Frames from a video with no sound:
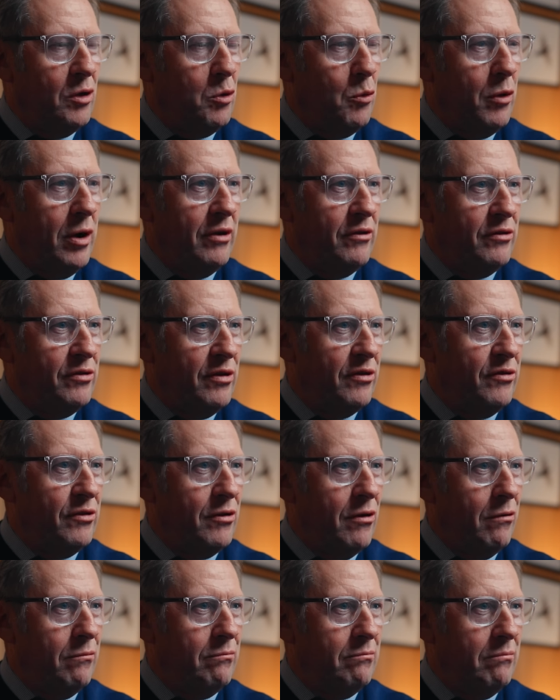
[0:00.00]
that we insist
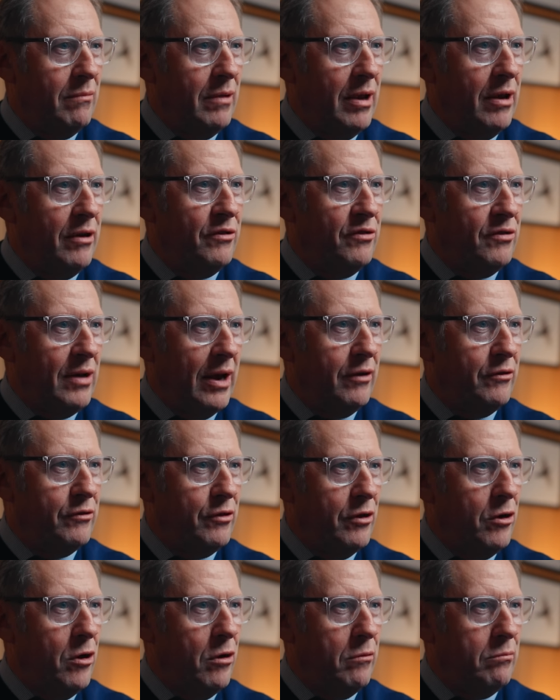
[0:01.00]
on is second
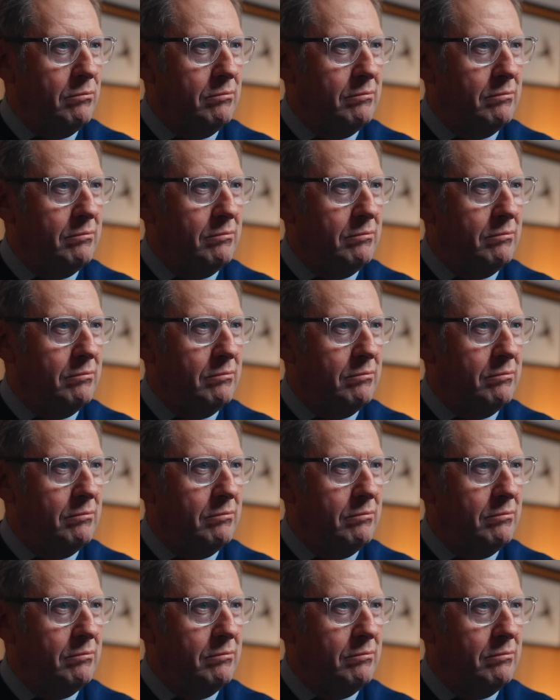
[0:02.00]
to none.